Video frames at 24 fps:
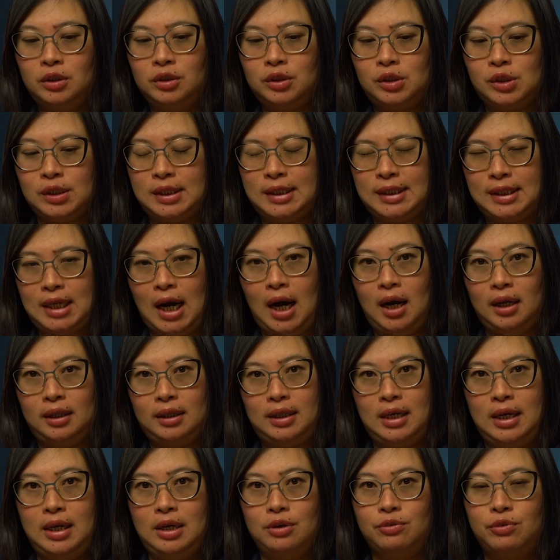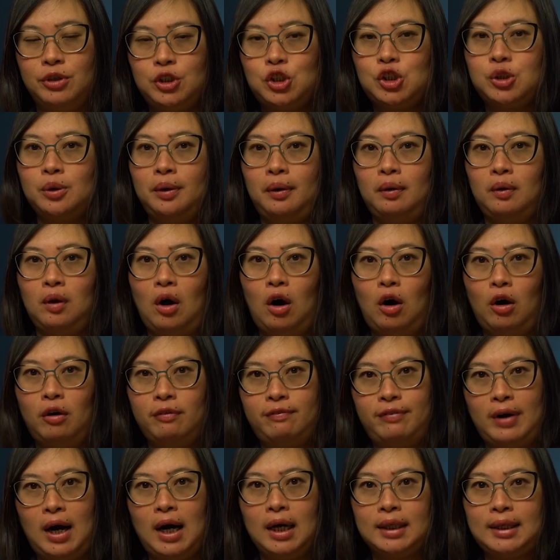to start the ritual
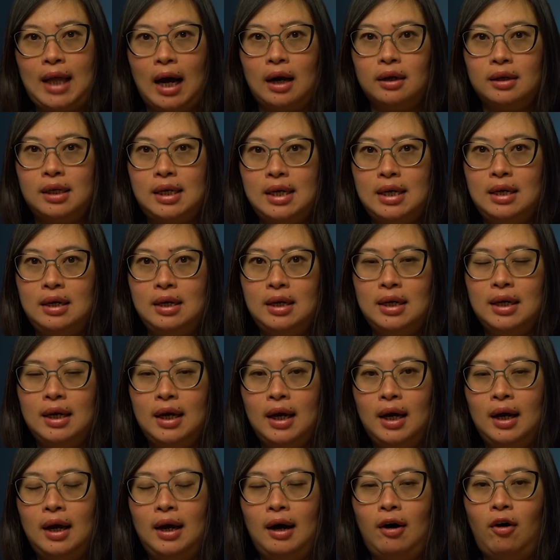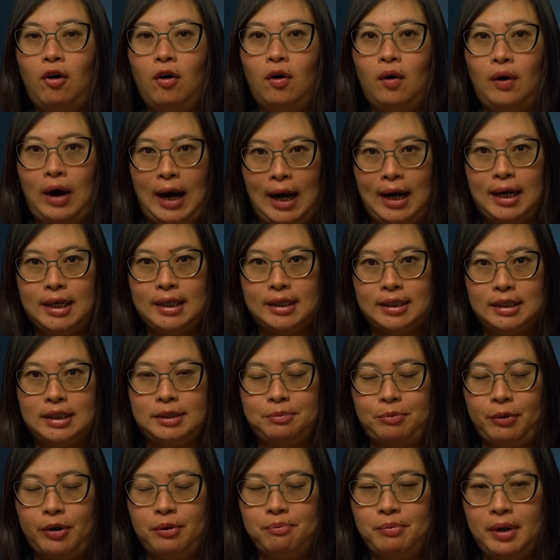of Dangi or
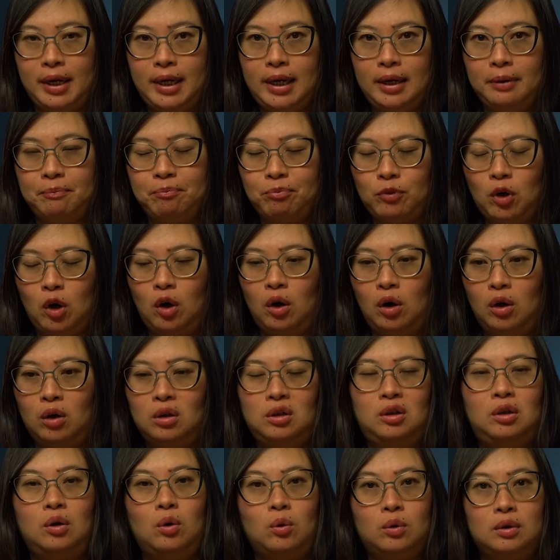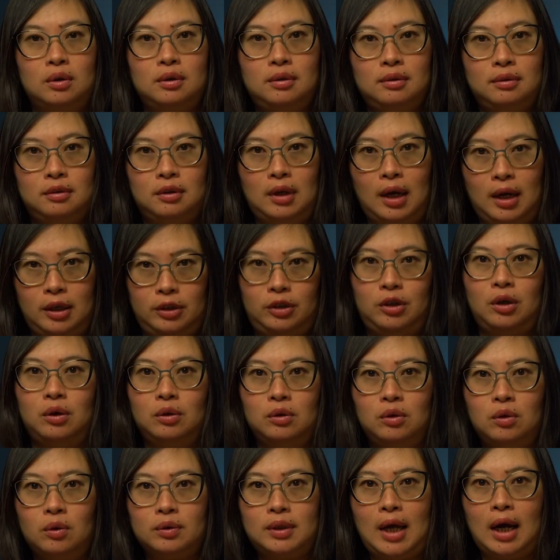spirit medium or look
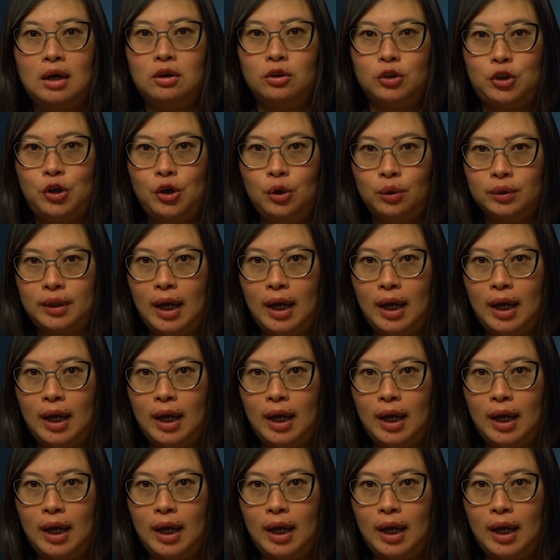dang or tio